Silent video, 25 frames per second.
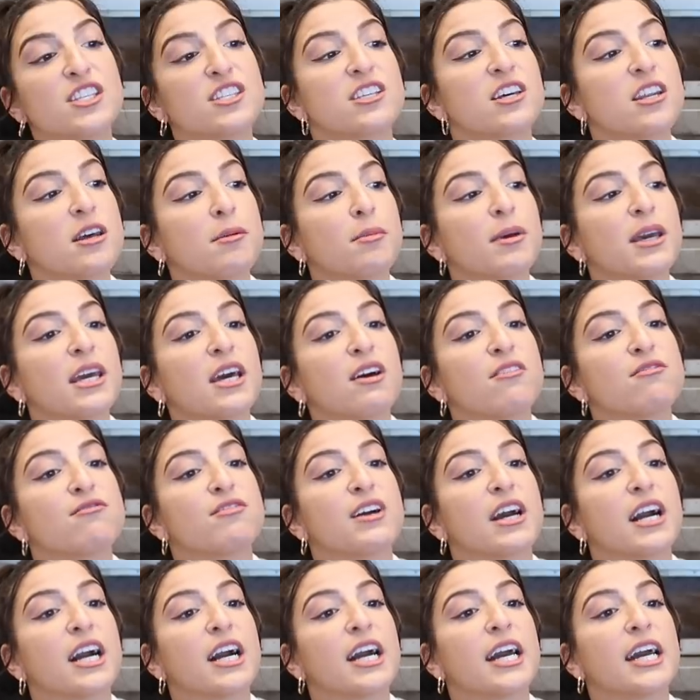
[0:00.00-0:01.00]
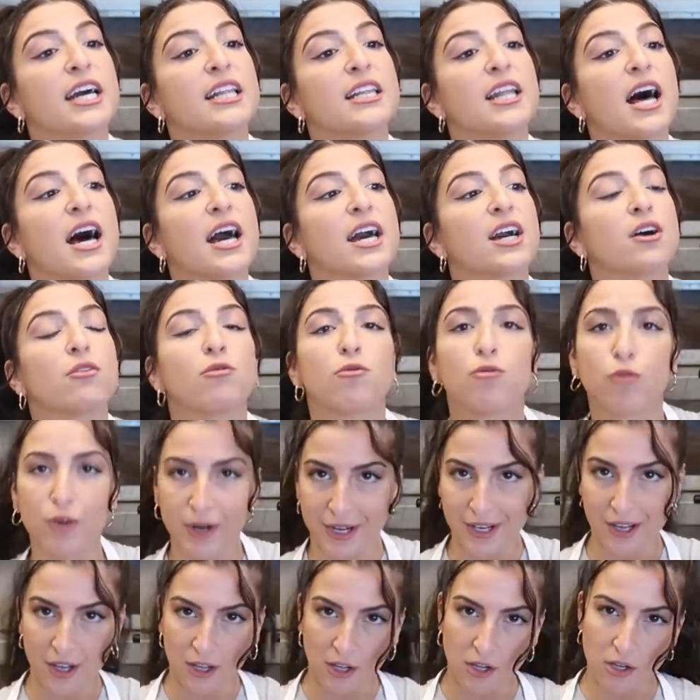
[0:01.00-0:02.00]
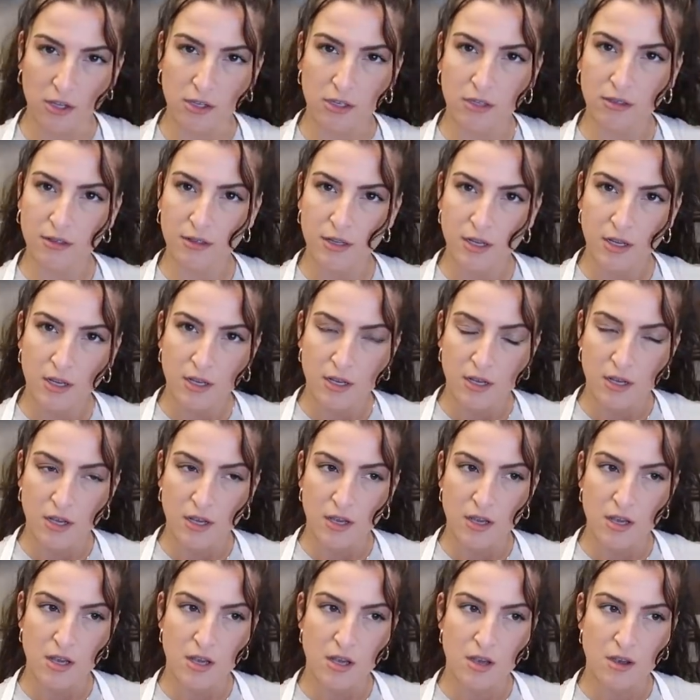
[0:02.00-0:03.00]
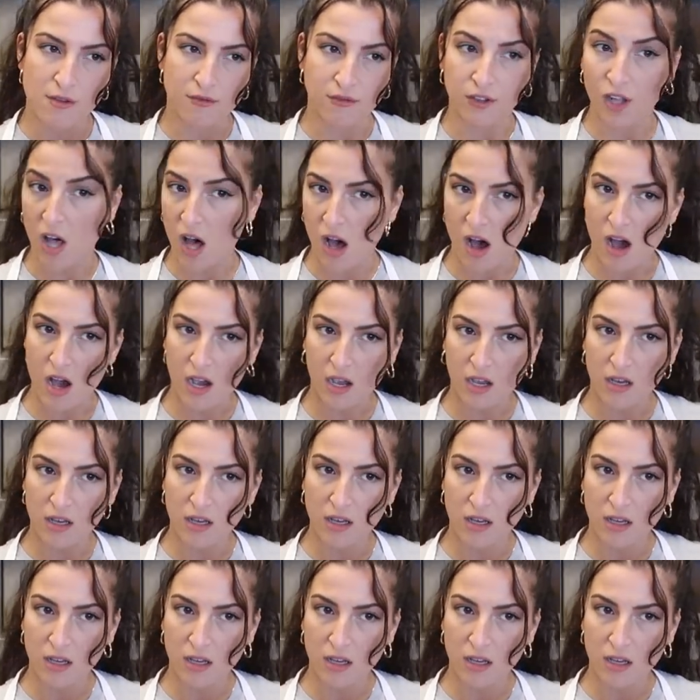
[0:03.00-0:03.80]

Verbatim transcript: This is gonna be a very like real vlog.